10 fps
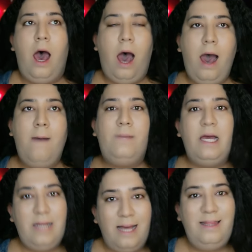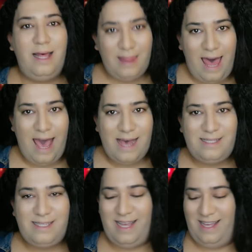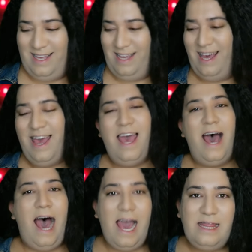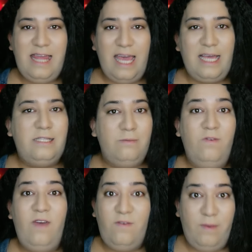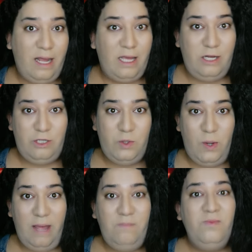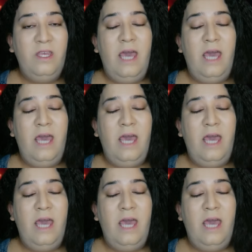But nonetheless, I think it's a movie everybody can enjoy,